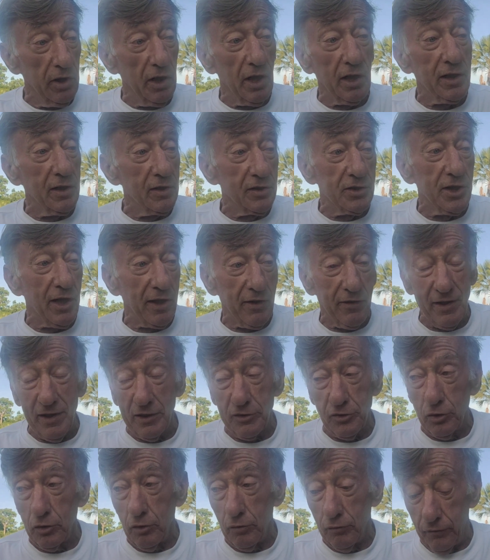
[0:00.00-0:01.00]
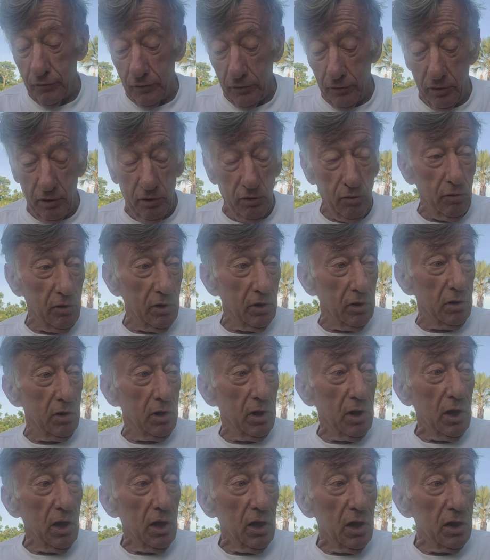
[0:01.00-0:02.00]
I can take that off, and
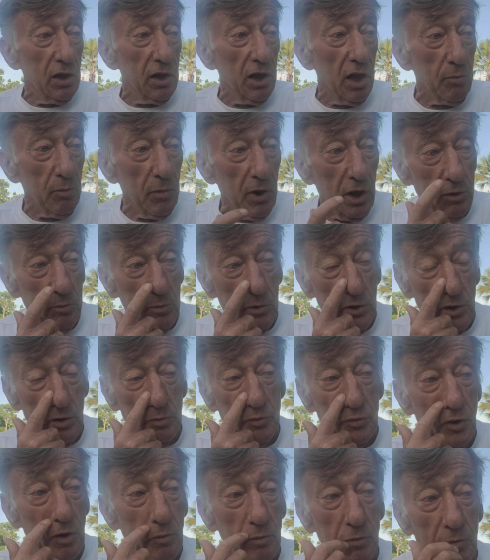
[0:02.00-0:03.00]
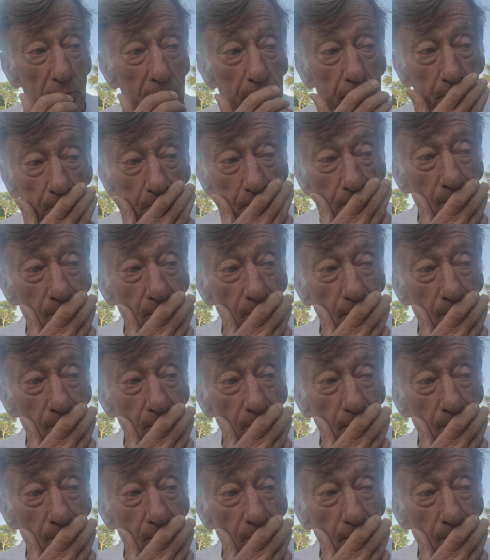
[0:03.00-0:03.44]
that might be the problem.